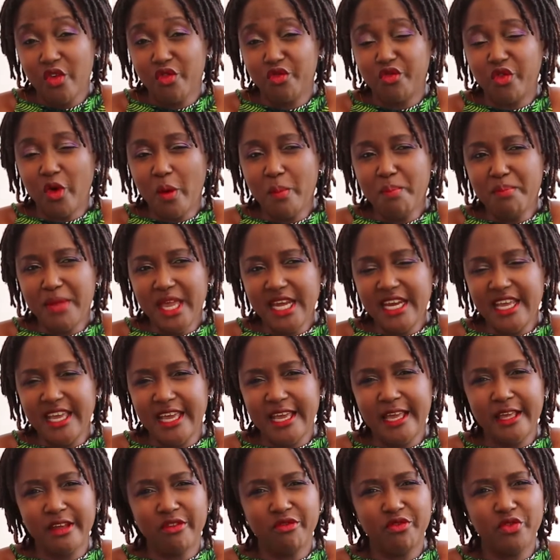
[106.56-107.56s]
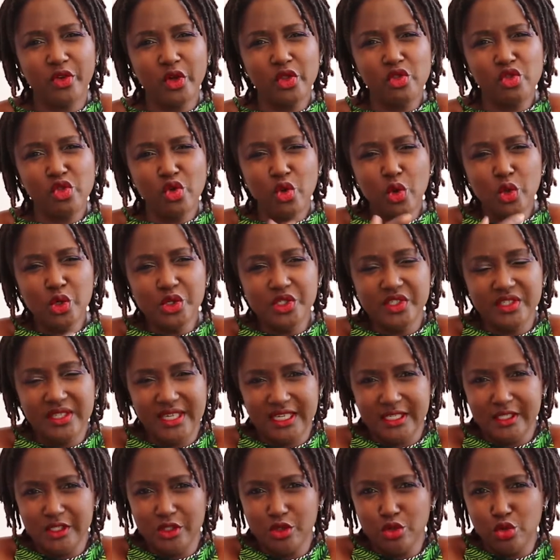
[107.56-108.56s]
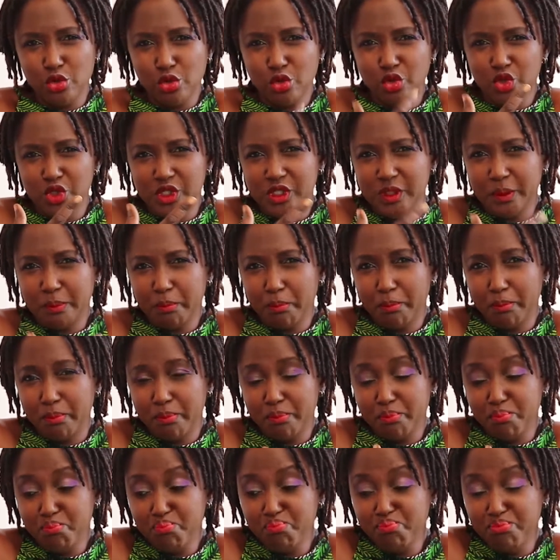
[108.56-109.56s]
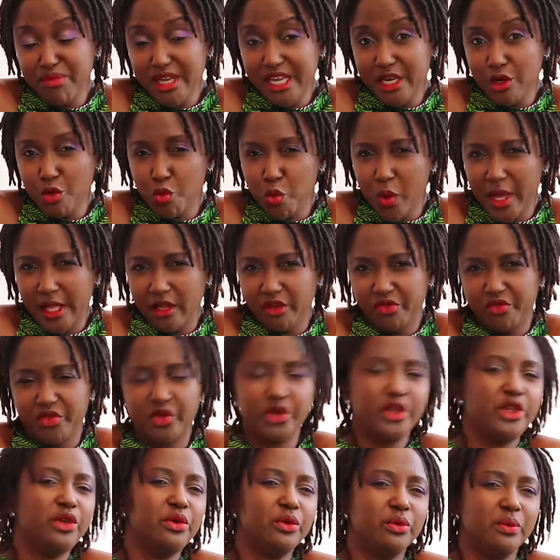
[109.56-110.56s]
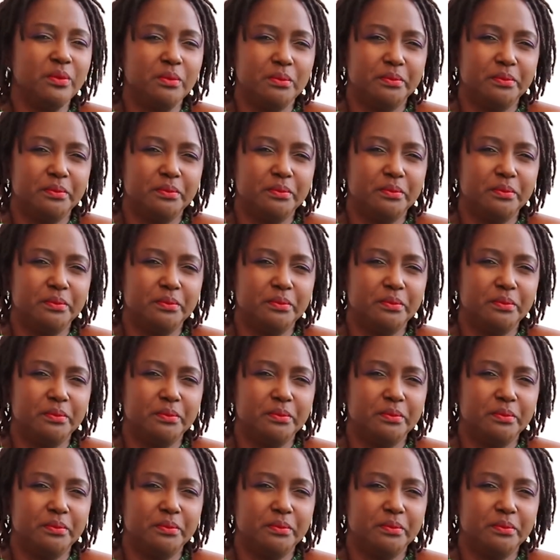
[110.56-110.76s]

For many, for those that don't mean well for you,